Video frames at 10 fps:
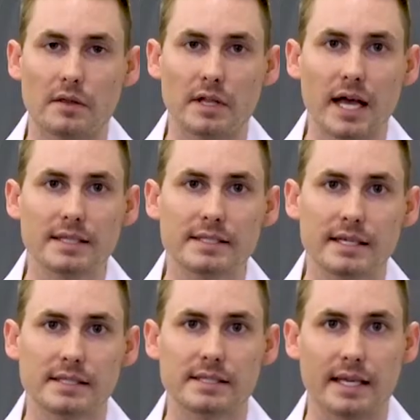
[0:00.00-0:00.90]
The last
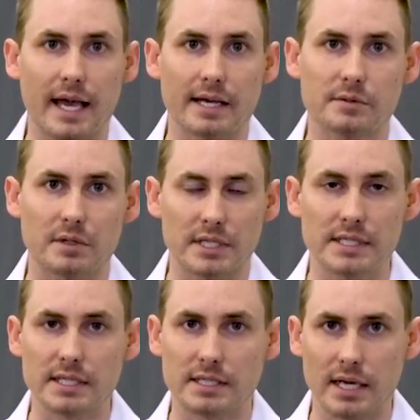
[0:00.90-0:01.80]
test is a gas
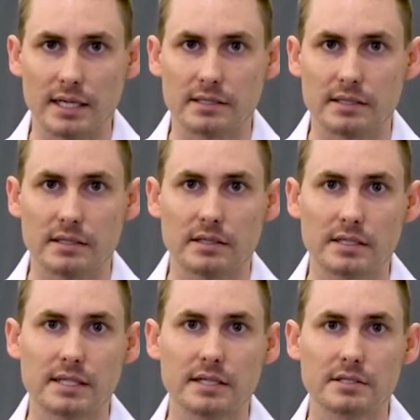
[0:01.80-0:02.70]
releasing test.
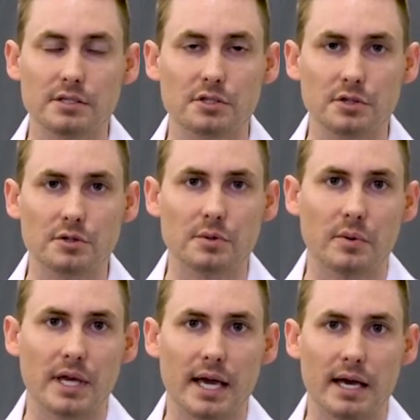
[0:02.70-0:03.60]
This test is used when
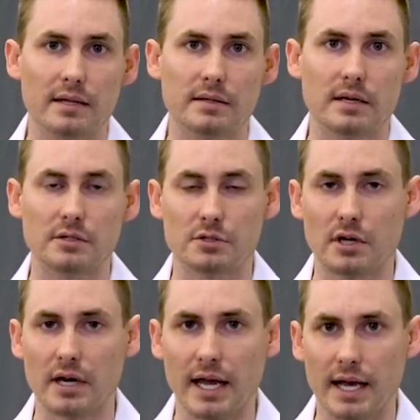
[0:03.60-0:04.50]
we add a
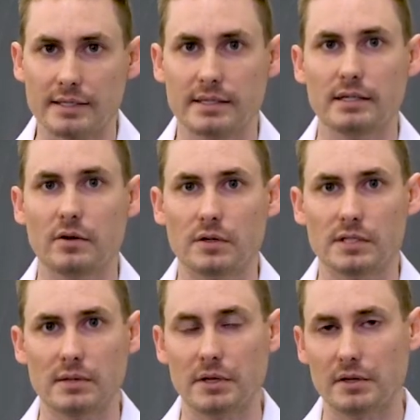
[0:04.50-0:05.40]
strong acid or
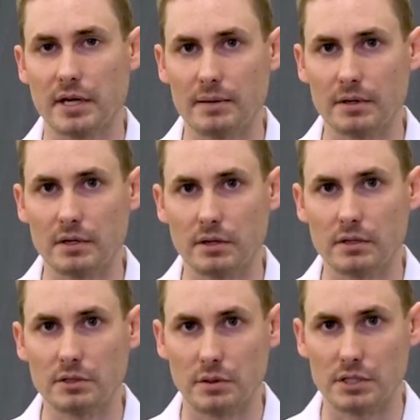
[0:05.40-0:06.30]
some other
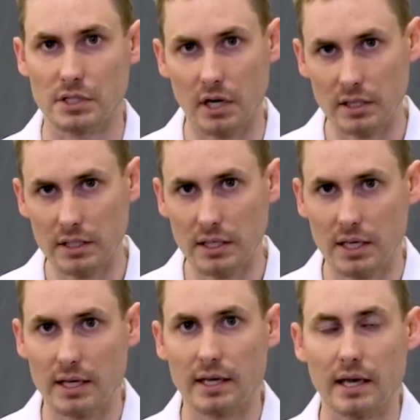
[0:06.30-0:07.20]
chemical to a solid,
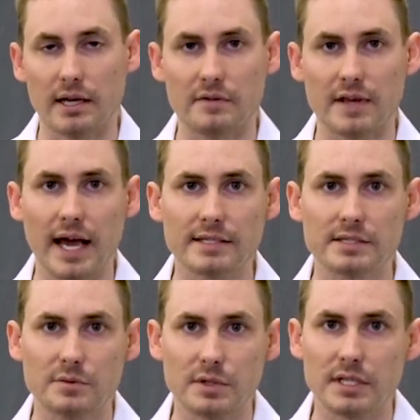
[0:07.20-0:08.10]
and if gas
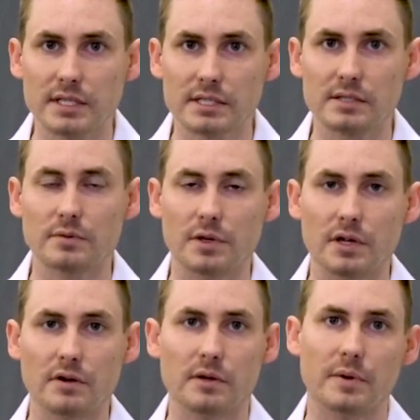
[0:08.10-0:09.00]
is released, we
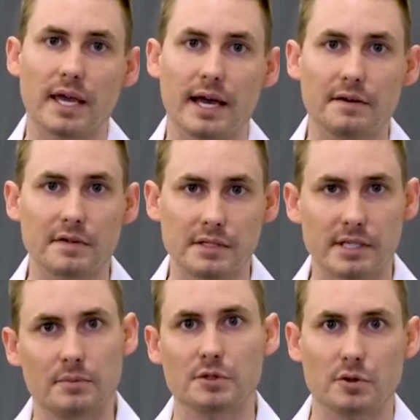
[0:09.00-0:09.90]
know that we have
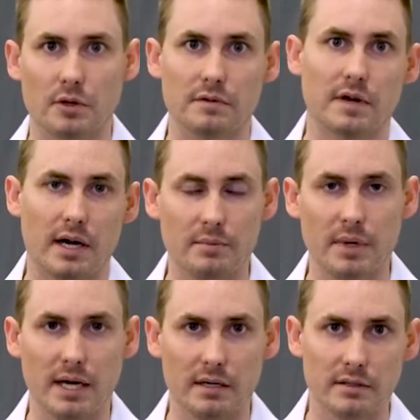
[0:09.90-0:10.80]
some sort of
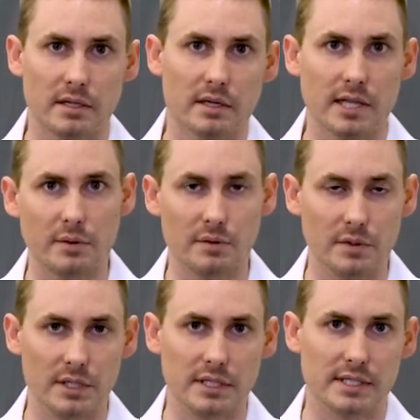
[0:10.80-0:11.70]
compound that would
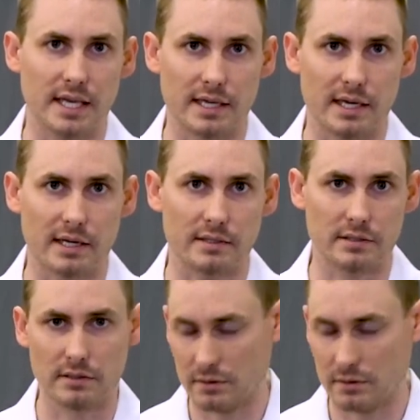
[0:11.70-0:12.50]
release that gas.